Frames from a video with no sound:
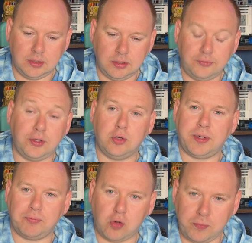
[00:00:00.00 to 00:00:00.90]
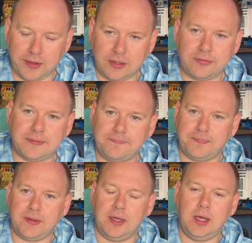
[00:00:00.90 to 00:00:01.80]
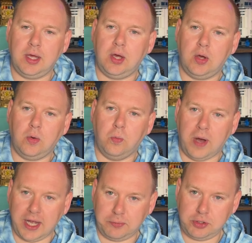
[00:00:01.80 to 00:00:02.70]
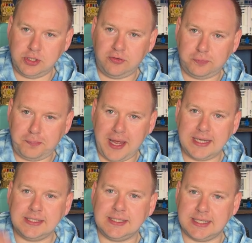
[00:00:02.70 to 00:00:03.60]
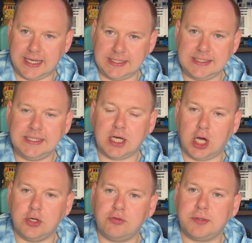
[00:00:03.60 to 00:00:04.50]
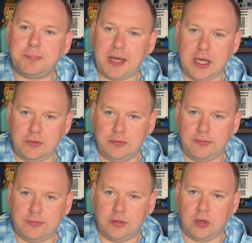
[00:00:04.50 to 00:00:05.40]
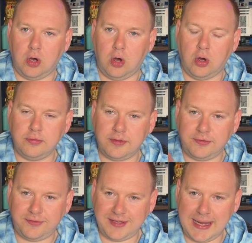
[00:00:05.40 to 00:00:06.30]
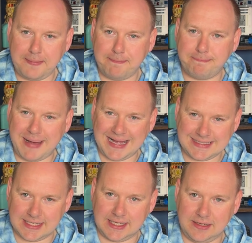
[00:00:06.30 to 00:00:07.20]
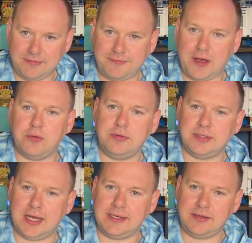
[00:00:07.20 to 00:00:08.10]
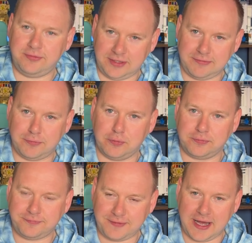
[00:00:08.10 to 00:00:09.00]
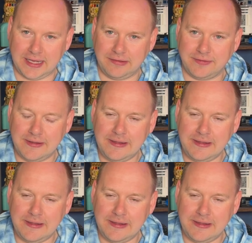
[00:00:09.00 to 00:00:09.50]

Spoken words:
So you know where I'm going with this. Why would you spend £1,900 on the same battery found in the Z Fold 5?